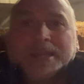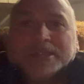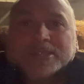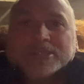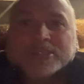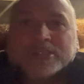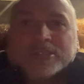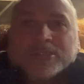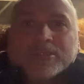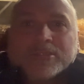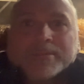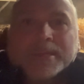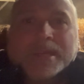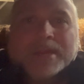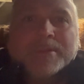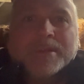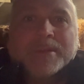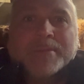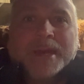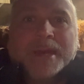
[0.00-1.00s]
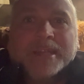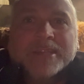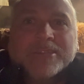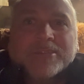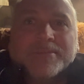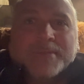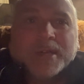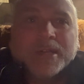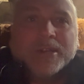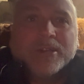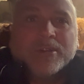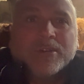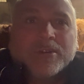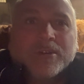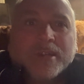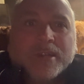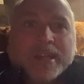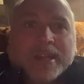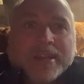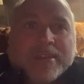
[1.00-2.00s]
she should be able to manage him on her own
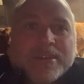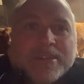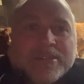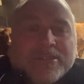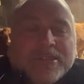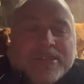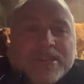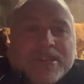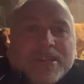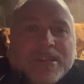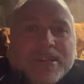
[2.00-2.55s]
anyway. She'll